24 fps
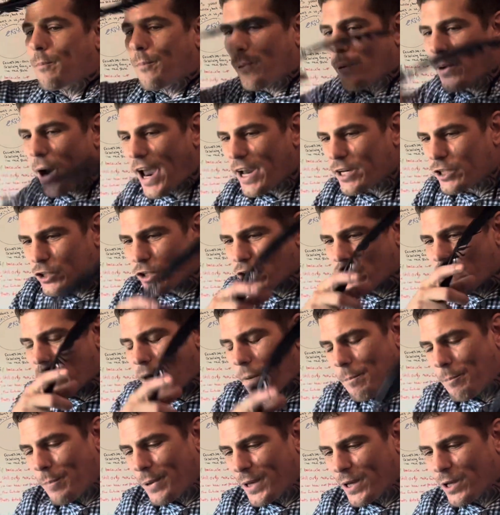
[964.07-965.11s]
pressure
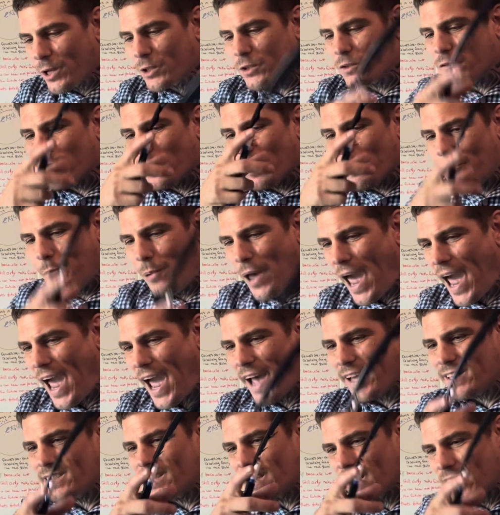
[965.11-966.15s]
that builds from
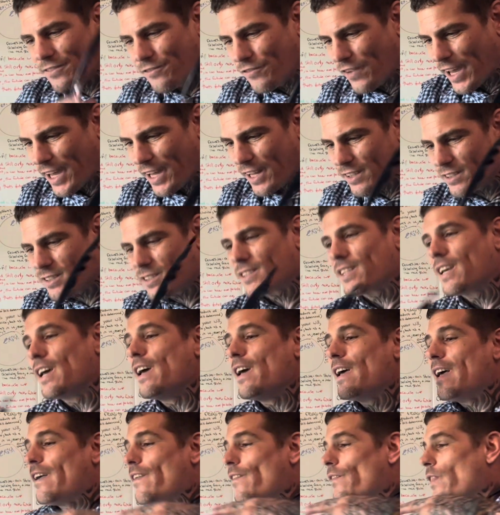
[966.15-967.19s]
past events
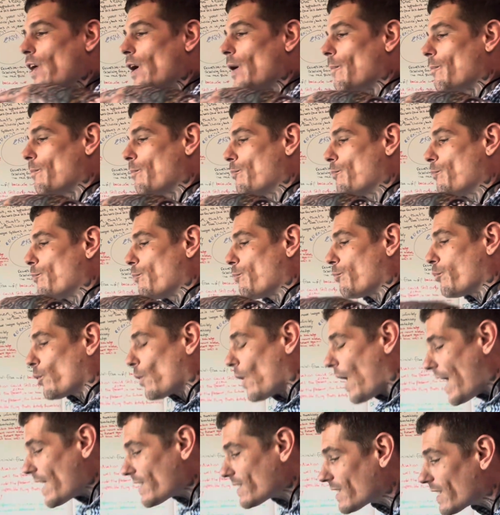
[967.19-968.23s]
that
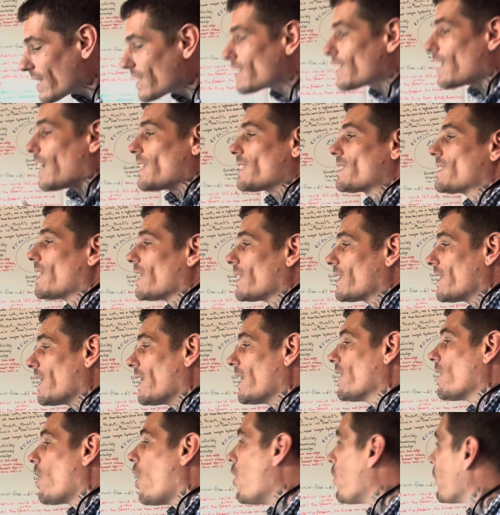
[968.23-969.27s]
presses us to
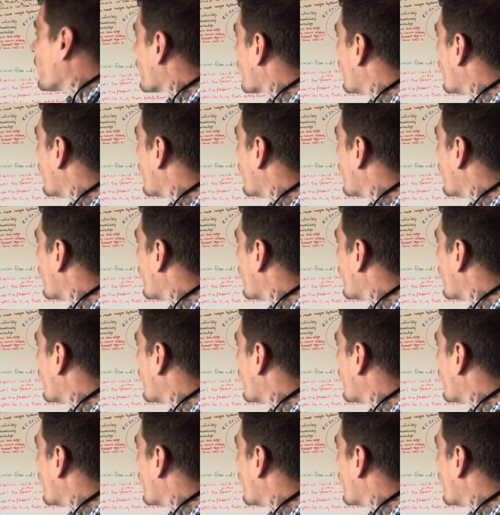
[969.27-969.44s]
think, oh, in